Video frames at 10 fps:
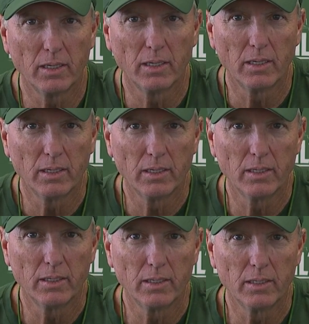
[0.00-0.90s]

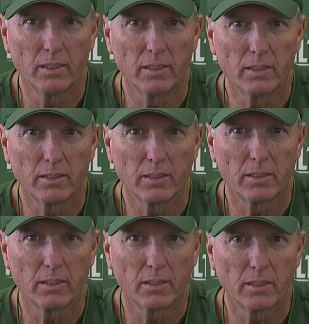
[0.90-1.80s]

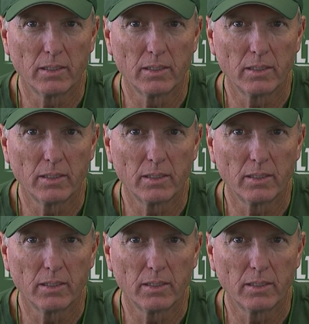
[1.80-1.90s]
[no speech]